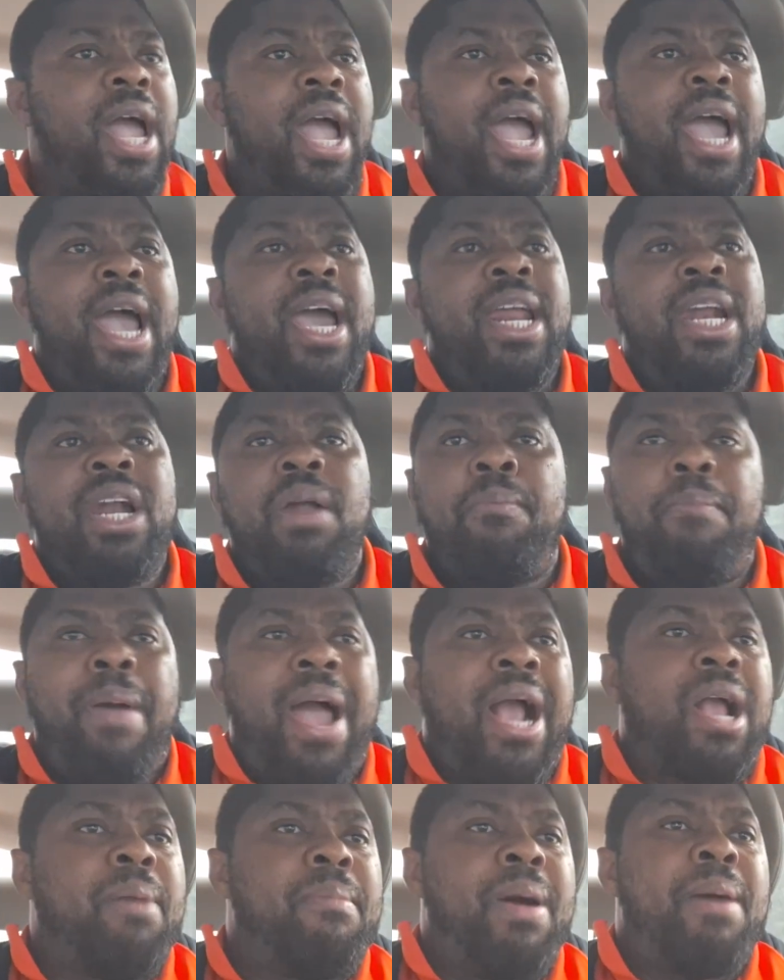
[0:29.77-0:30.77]
And in the
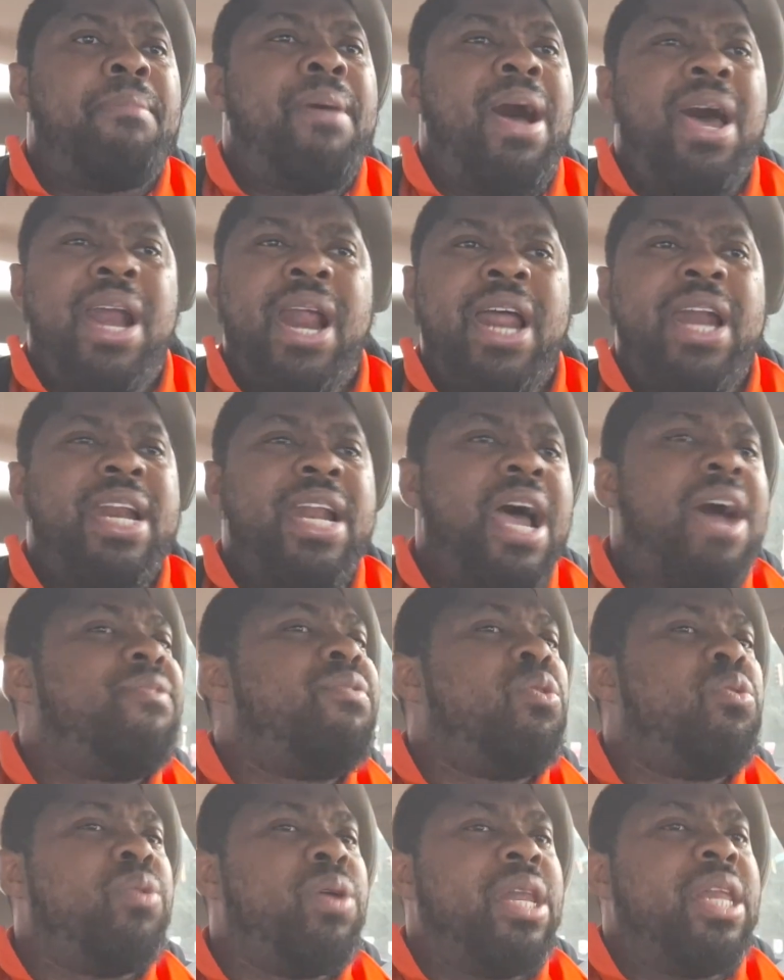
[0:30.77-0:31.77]
back of my mind, I
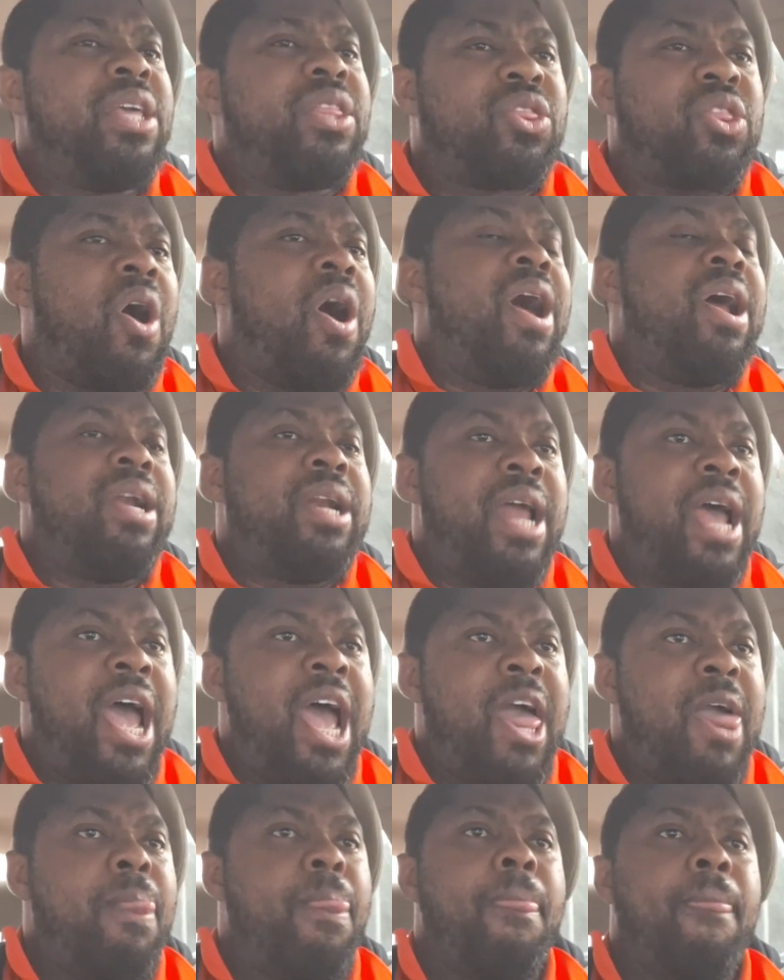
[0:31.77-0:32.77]
never really thought
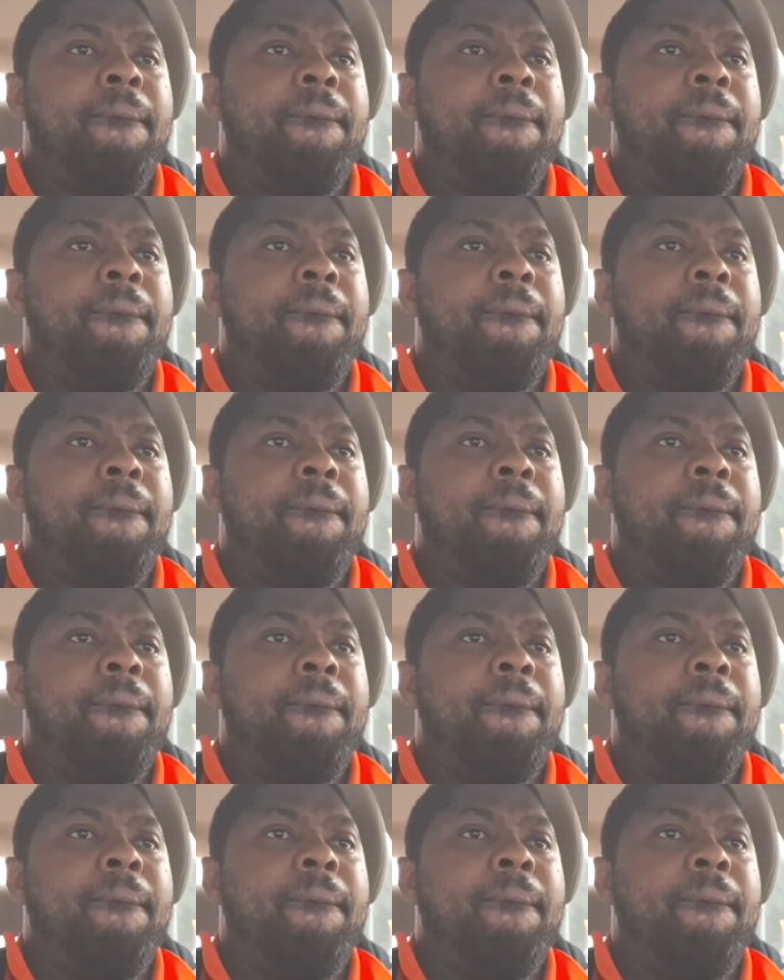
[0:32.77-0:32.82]
that